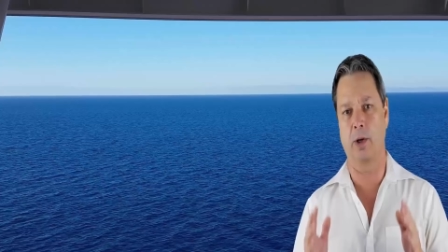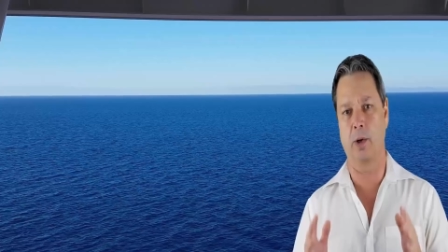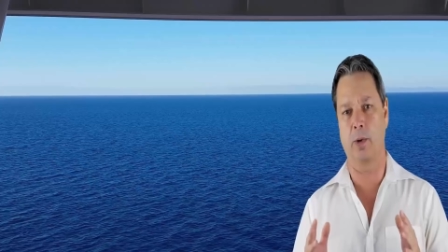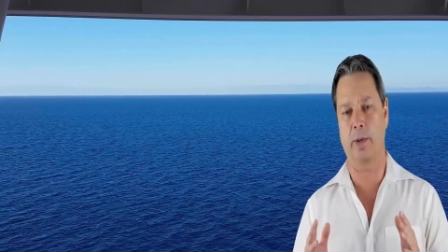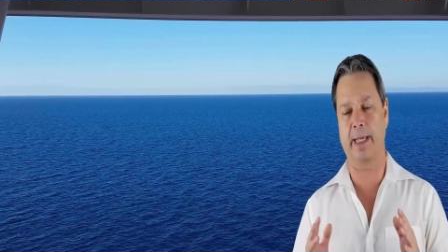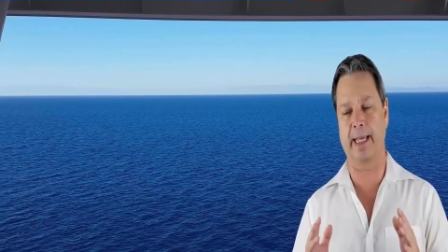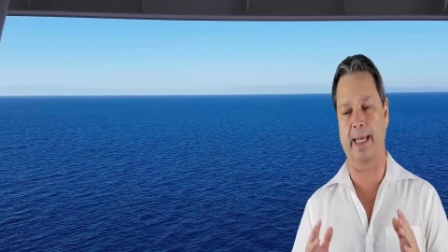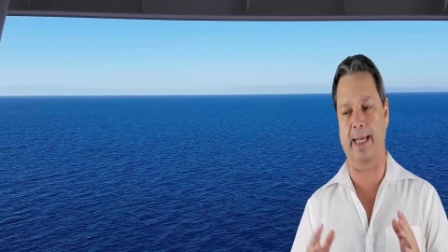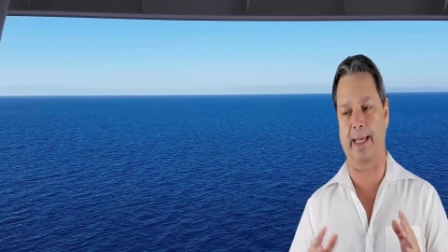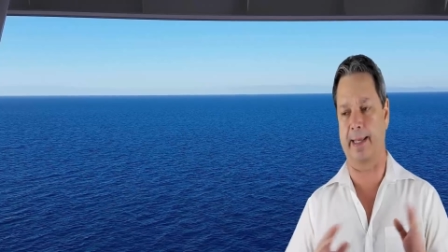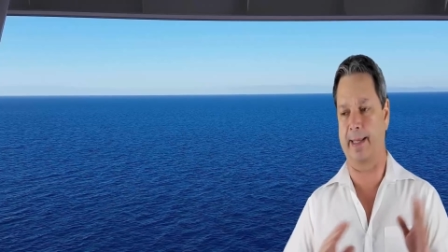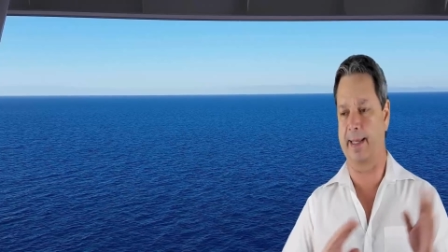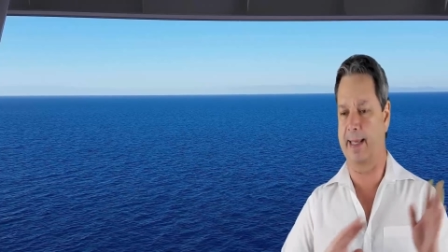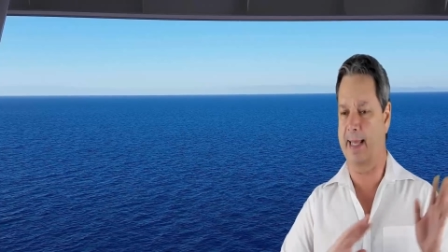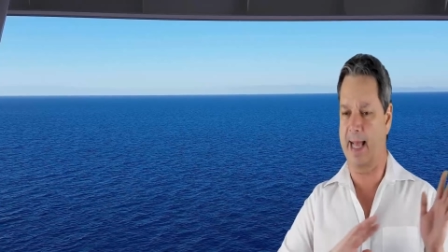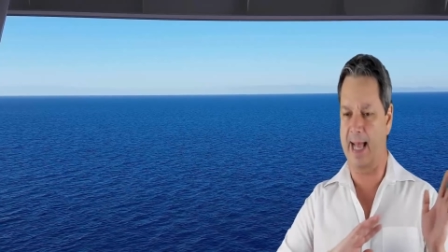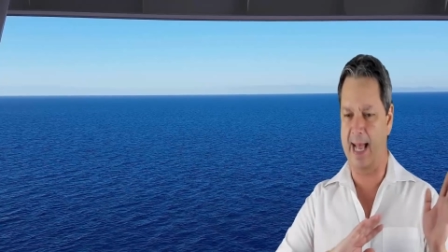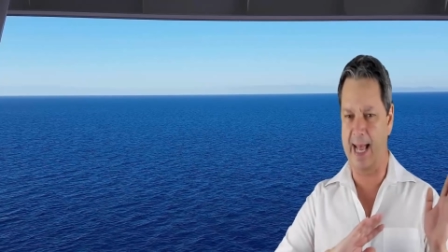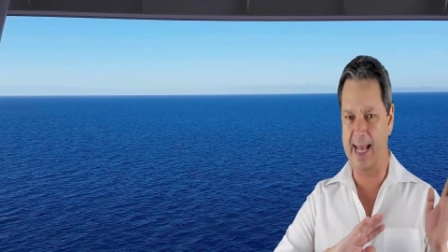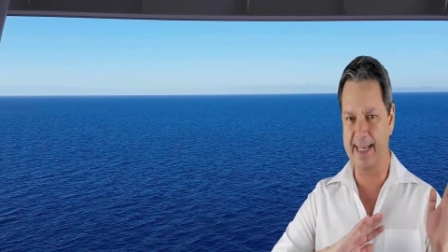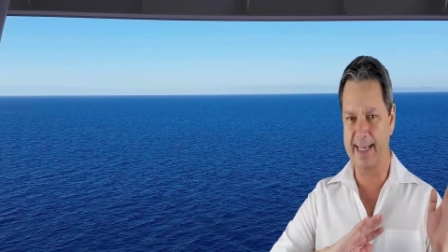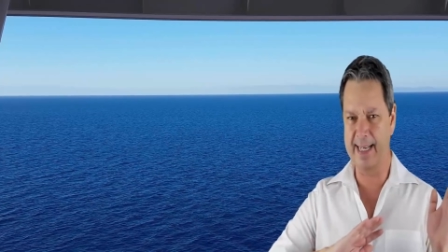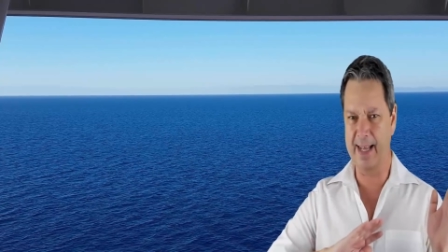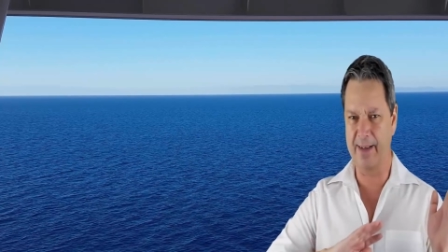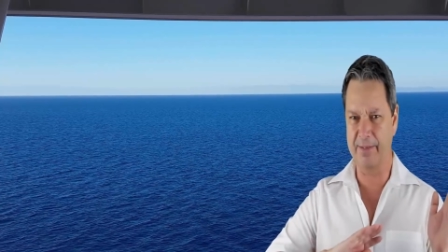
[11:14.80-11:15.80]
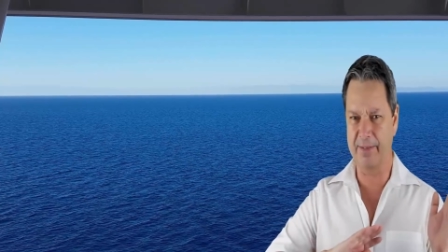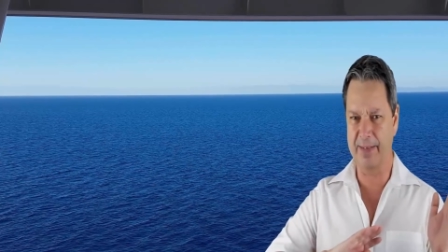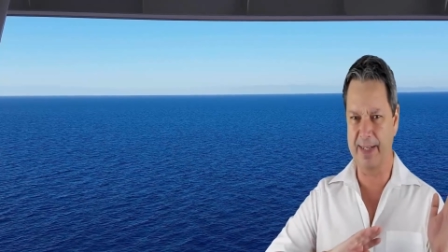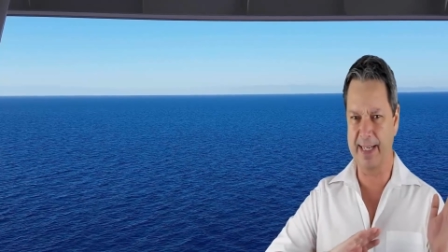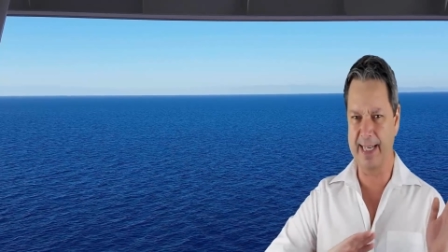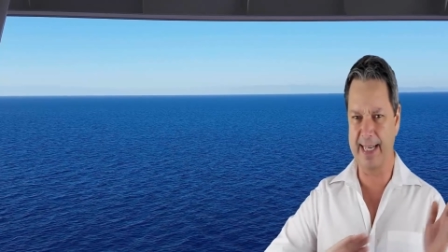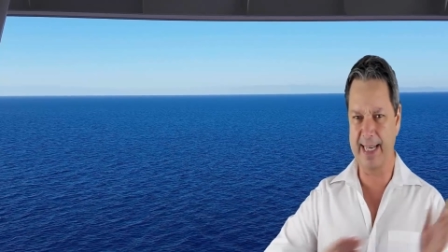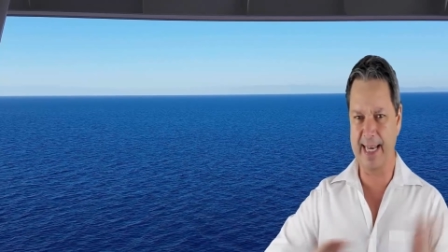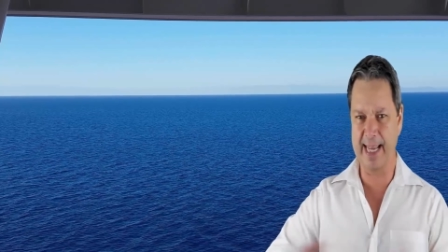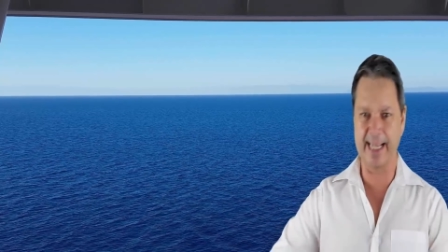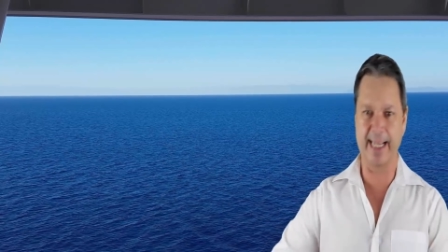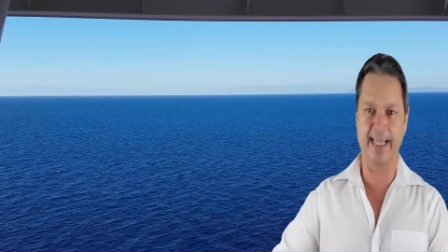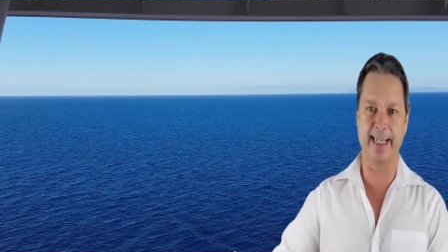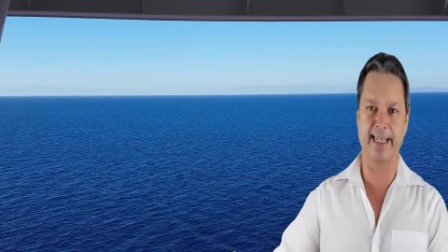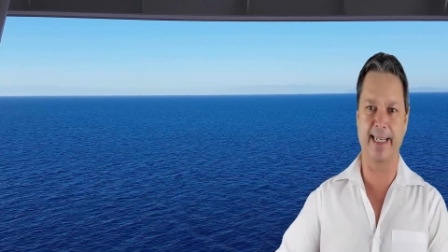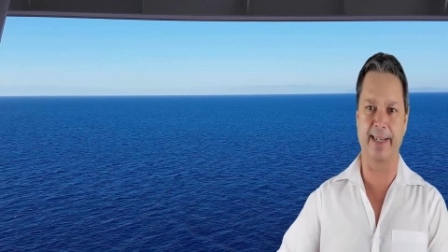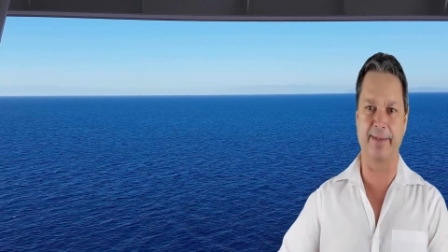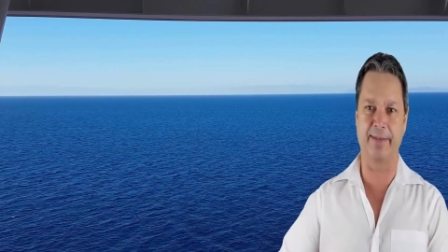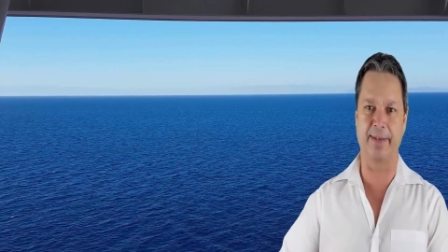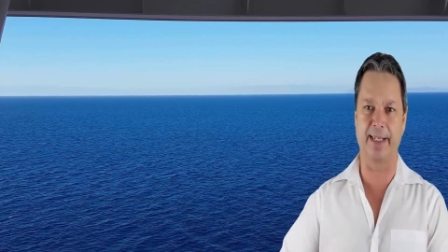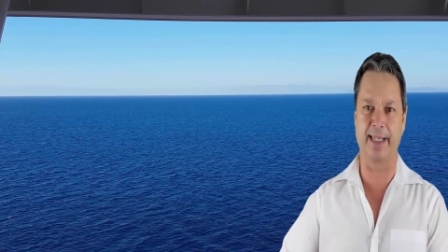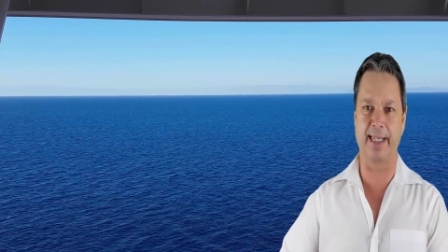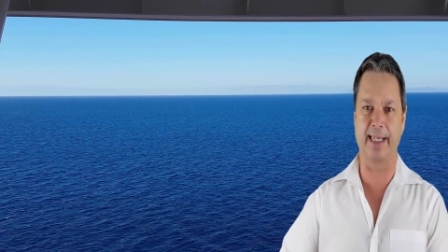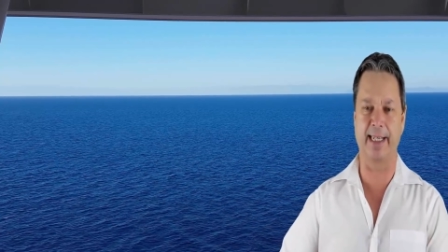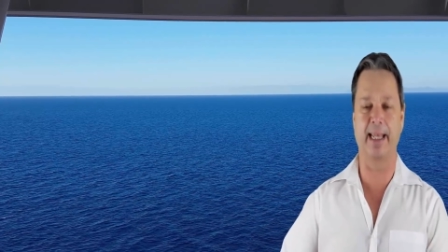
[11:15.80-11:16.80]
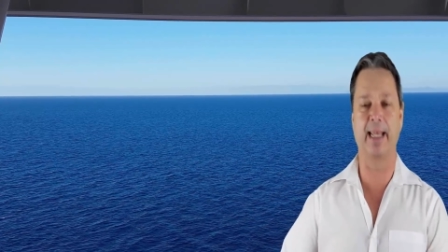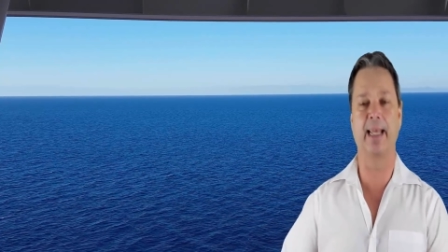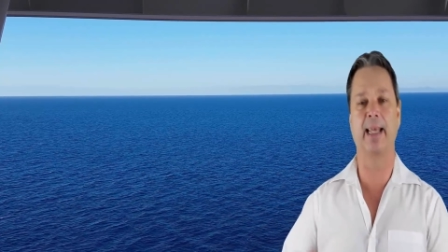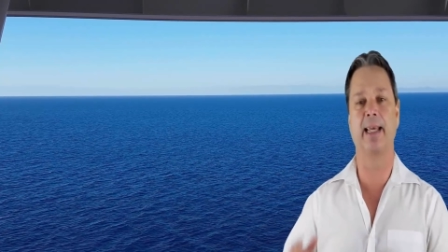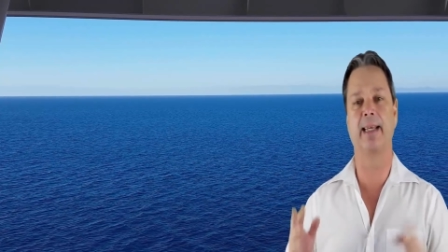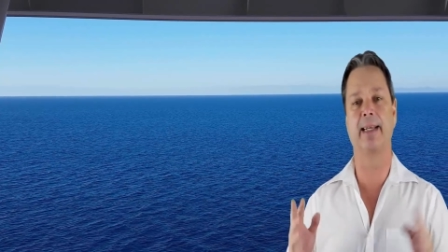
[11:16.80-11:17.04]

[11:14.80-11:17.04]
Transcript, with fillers: Okay, enough negativity.